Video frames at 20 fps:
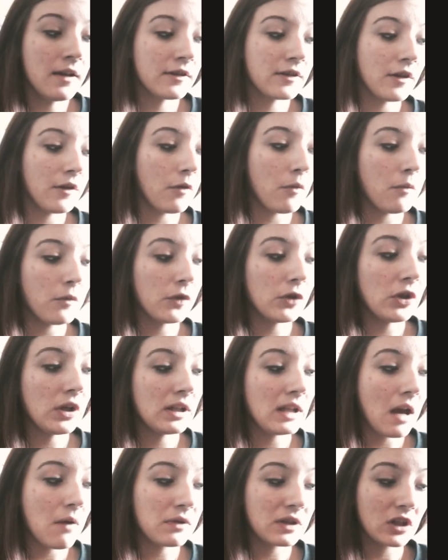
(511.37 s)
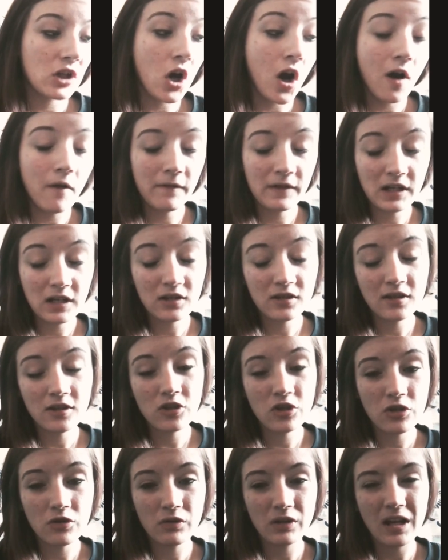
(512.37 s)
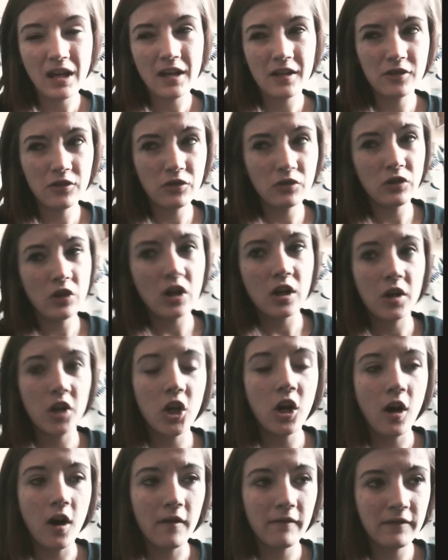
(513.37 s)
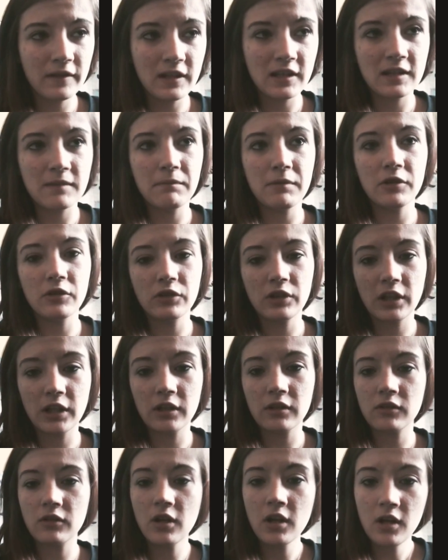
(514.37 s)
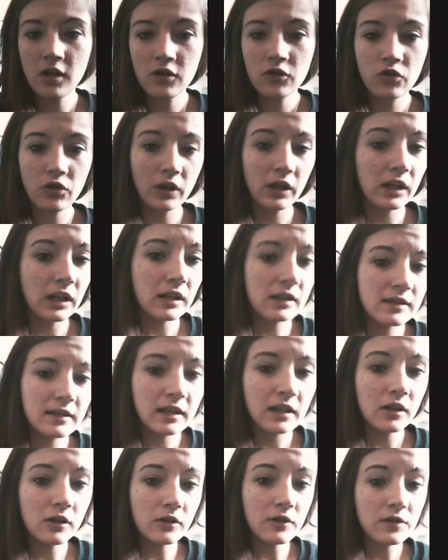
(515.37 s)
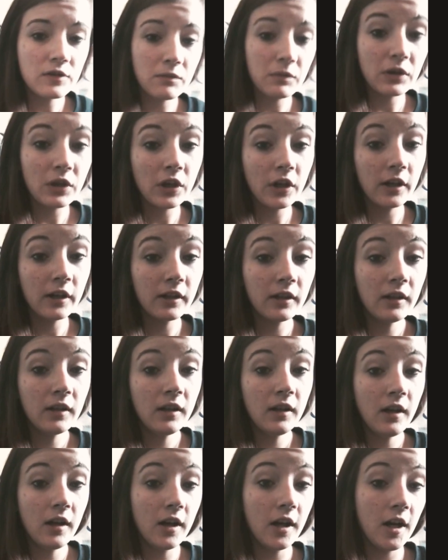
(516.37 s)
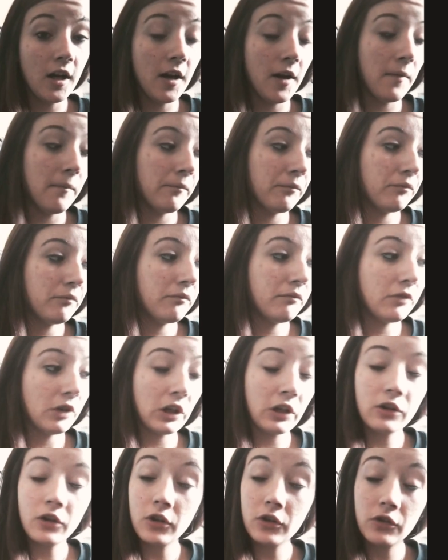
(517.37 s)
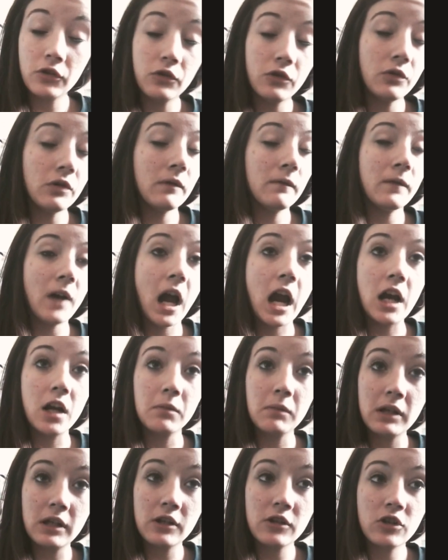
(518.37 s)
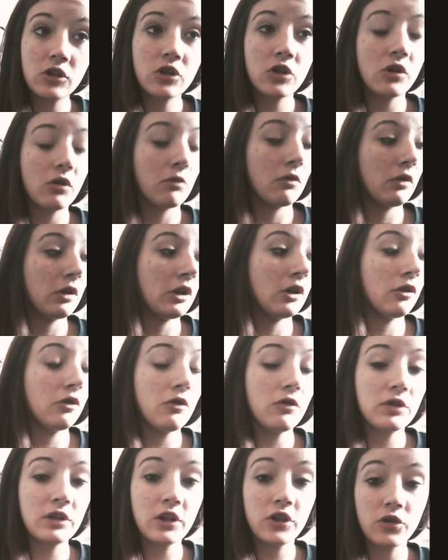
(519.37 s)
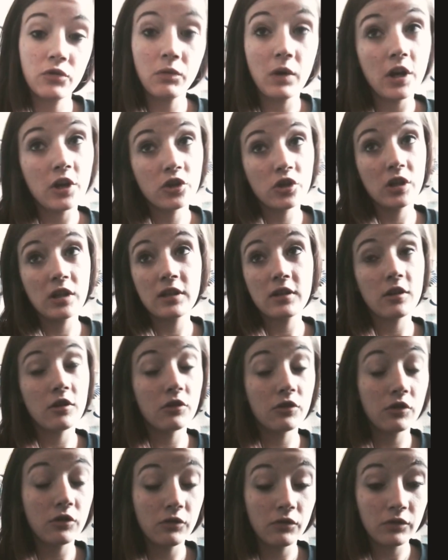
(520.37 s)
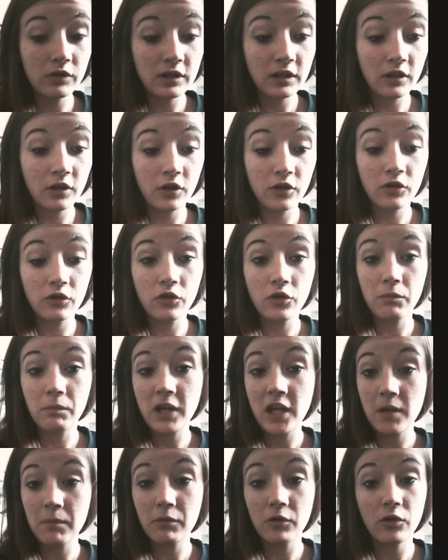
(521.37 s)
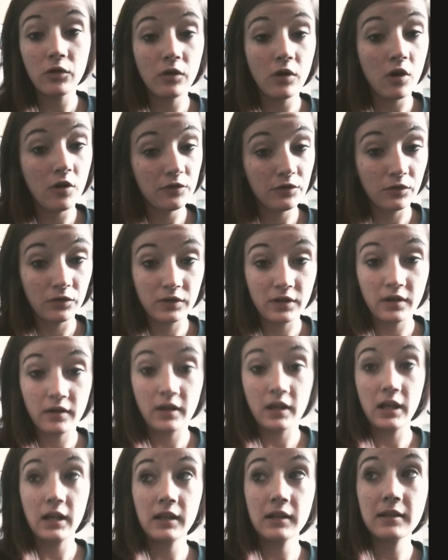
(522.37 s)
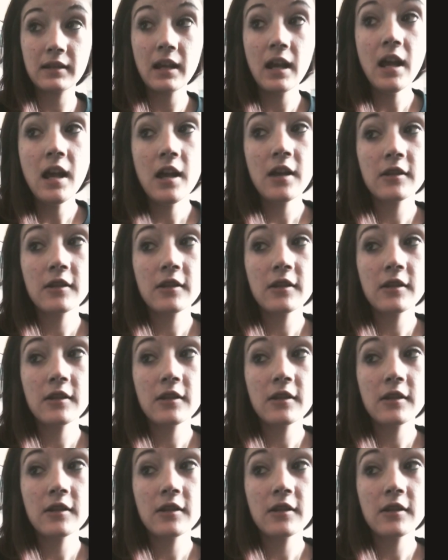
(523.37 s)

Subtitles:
So really that was a confidence issue, and I had to do a lot of confidence building training skills with her, bringing her to new environments, showing her new situations, introducing her to new people, all sorts of things.